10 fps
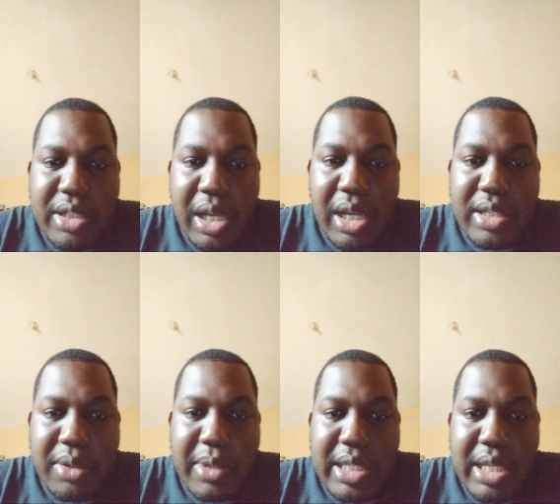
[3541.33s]
asked a
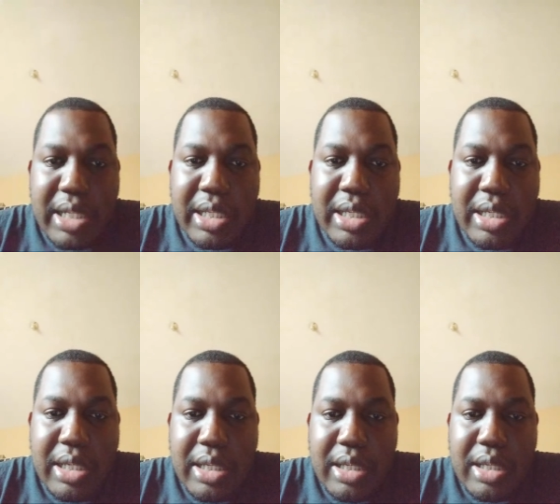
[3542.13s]
question there.
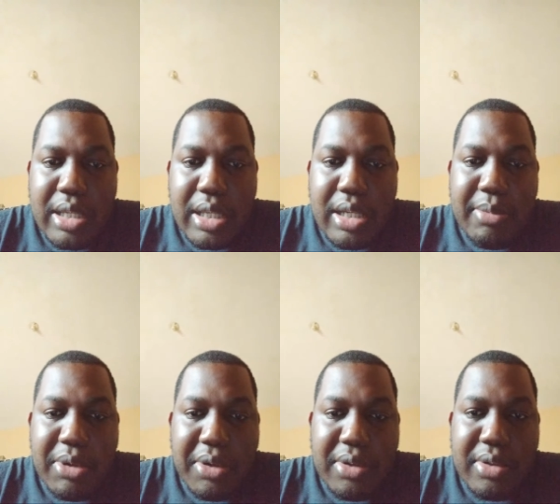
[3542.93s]
Yeah,
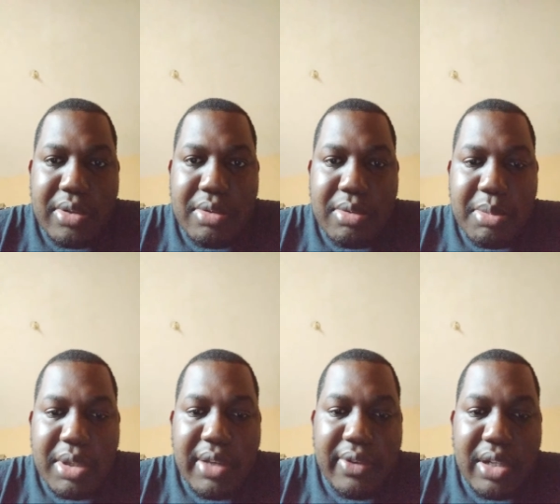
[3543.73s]
bro, we
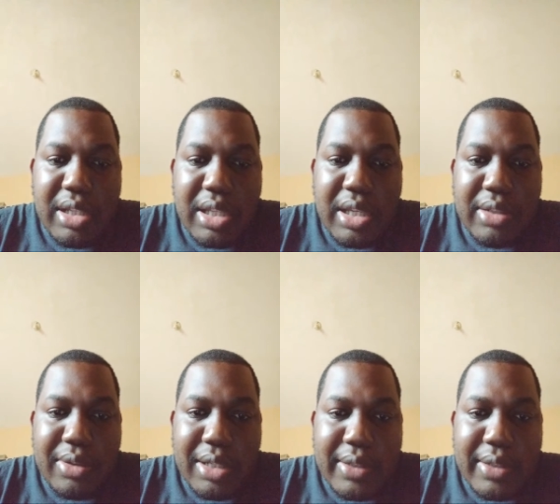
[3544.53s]
definitely can do that.